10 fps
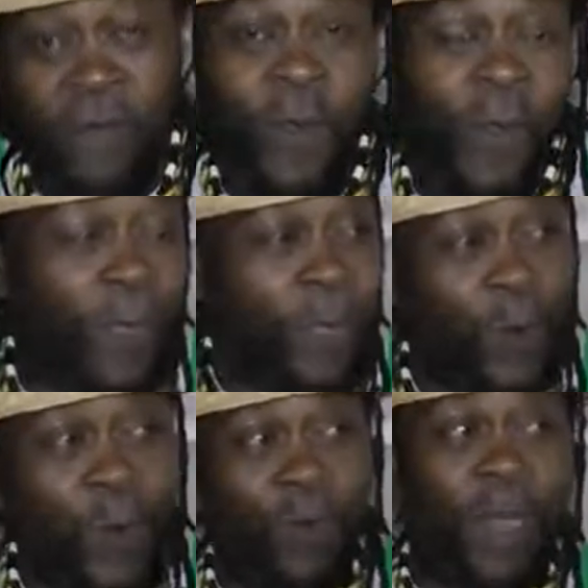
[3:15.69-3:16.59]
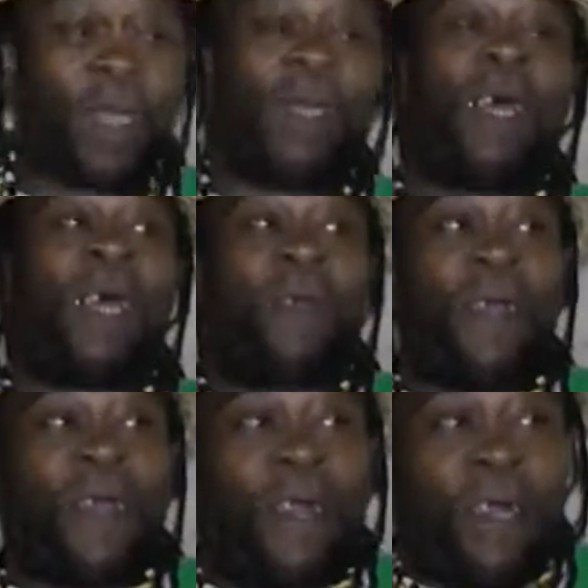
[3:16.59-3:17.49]
If you are a
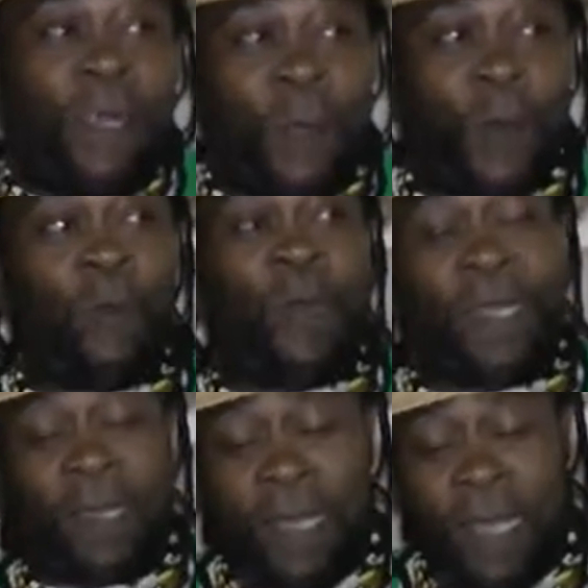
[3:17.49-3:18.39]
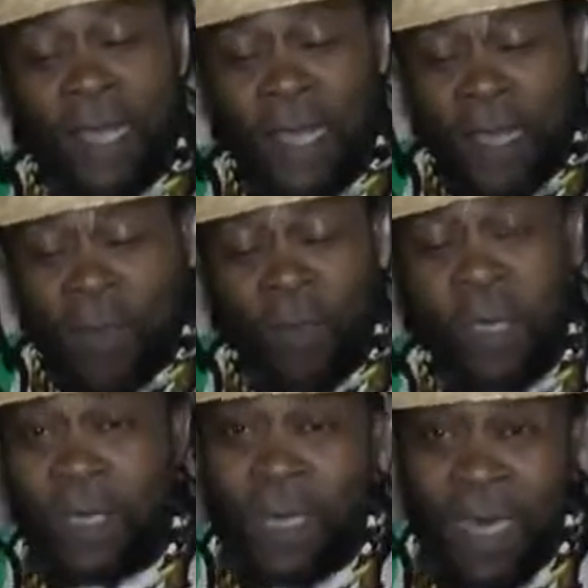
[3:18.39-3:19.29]
superstar or not a superstar.
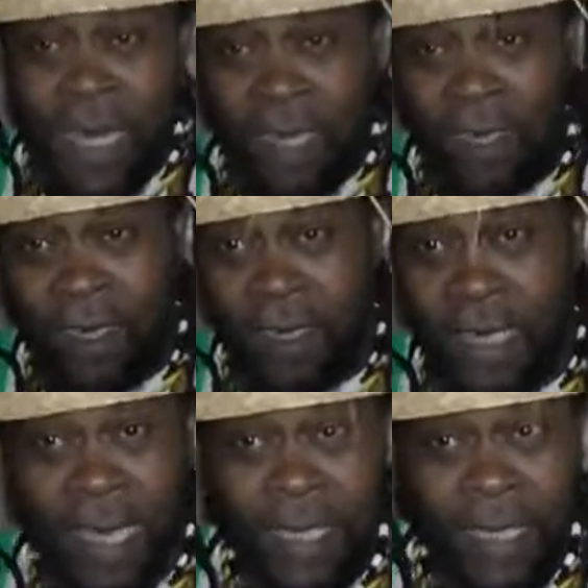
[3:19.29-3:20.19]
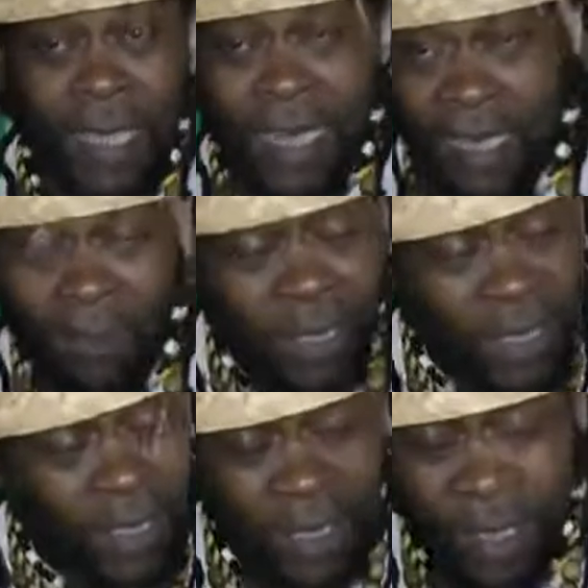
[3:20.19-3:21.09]
Mr. Death, that is not the
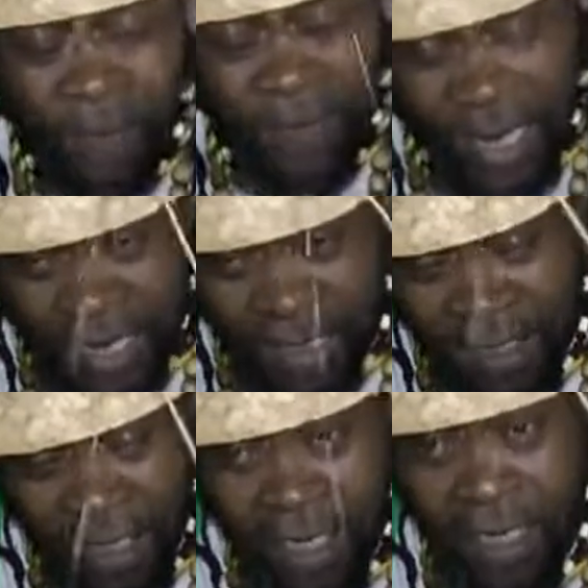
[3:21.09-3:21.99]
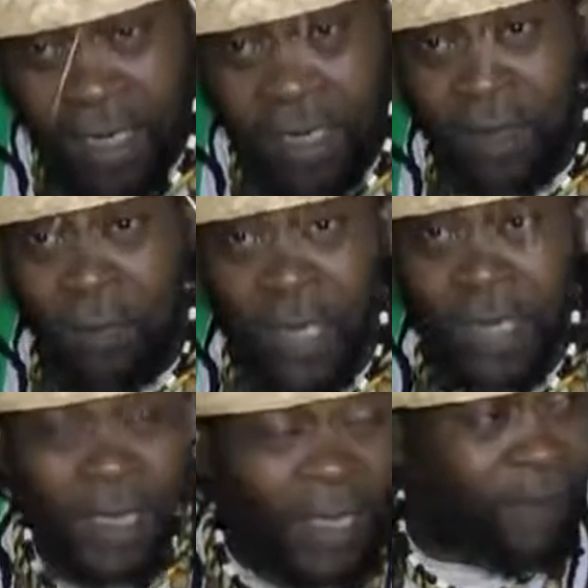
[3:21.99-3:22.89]
business of death. The
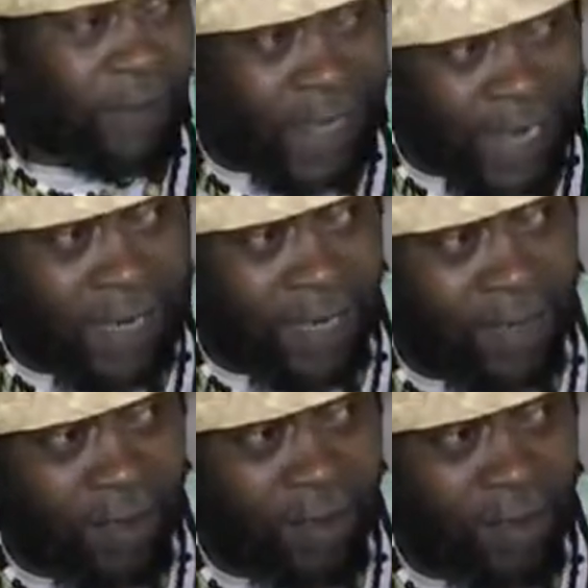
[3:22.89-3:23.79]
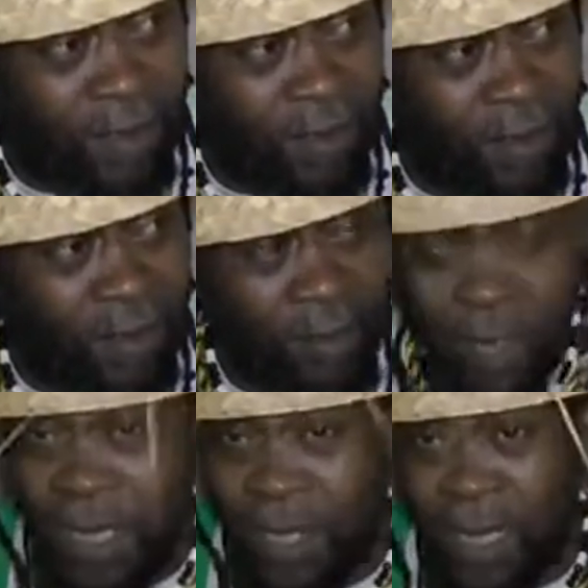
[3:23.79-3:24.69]
business of death,
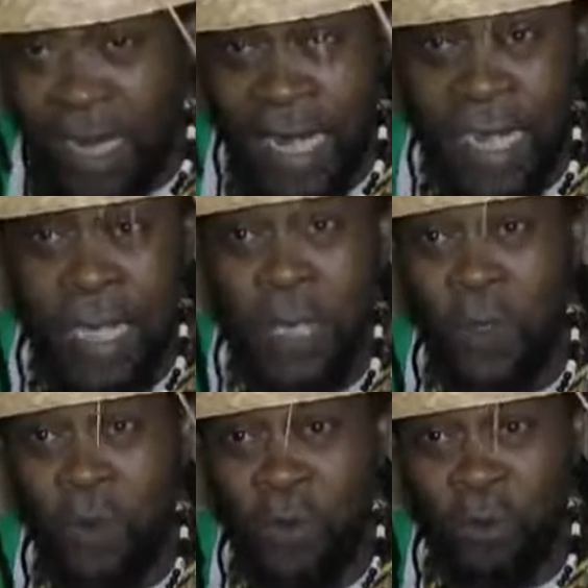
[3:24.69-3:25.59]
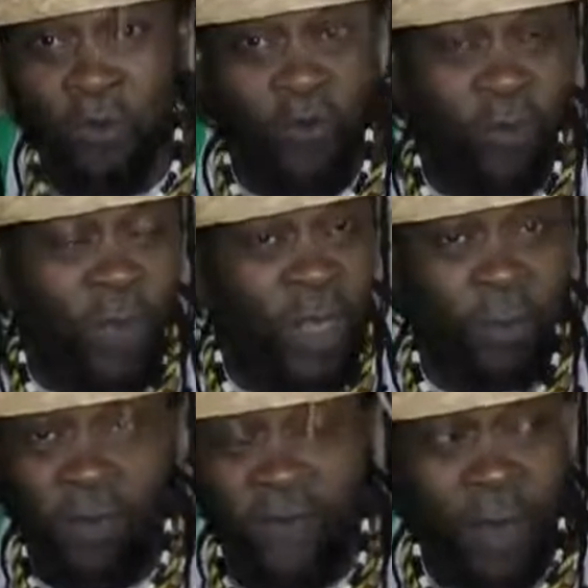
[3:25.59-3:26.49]
Mr. Death, is to remove
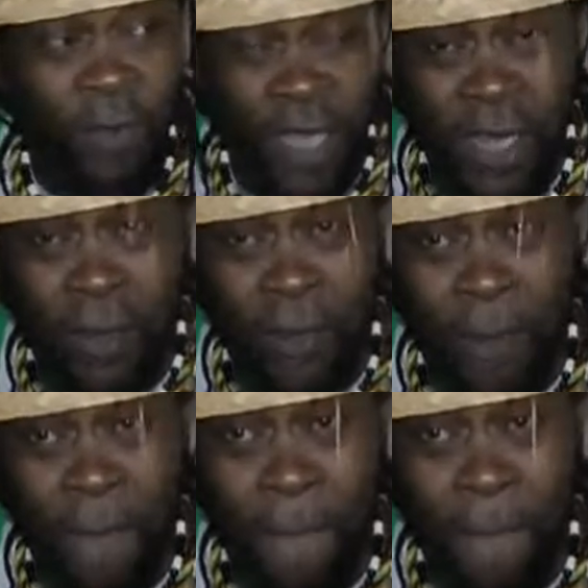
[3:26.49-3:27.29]
people from here.